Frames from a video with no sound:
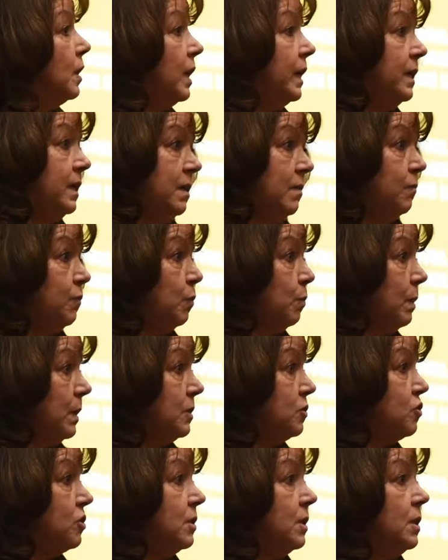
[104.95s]
lot of
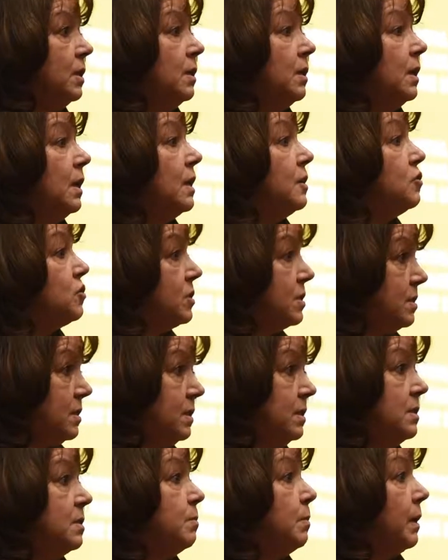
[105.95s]
information in and I just
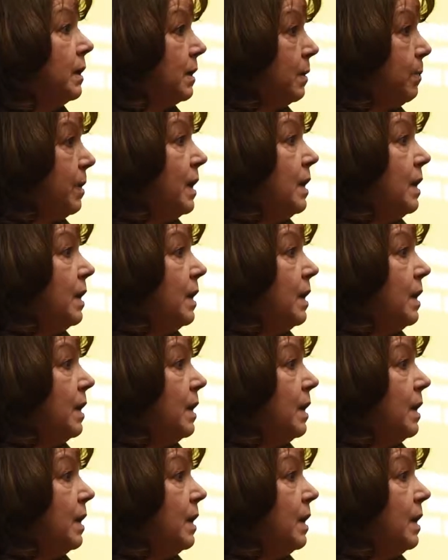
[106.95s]
need to make a